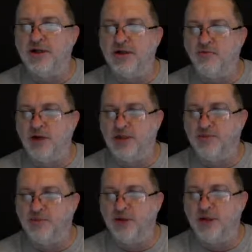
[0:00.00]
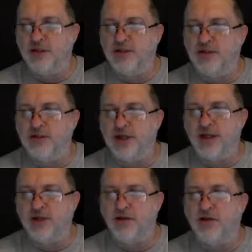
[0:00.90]
at Westbridge and
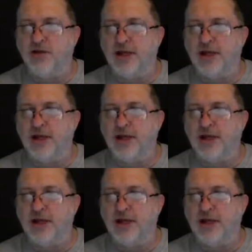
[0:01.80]
you look